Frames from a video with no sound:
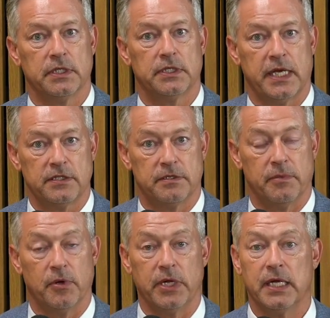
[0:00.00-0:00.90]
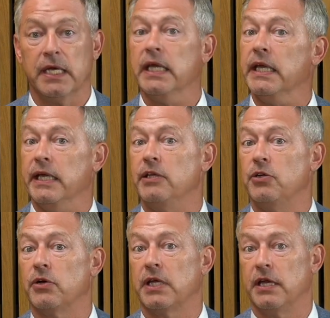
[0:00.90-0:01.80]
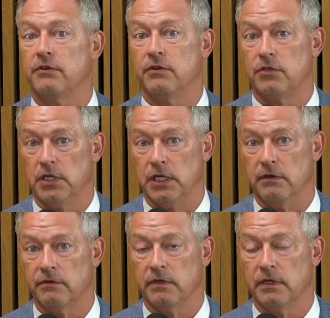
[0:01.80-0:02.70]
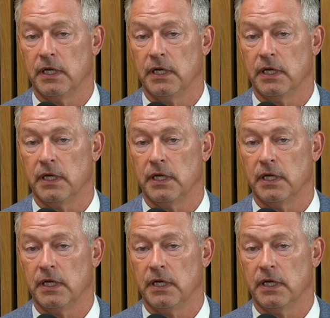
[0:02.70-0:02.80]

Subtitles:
testimony in your case in chief,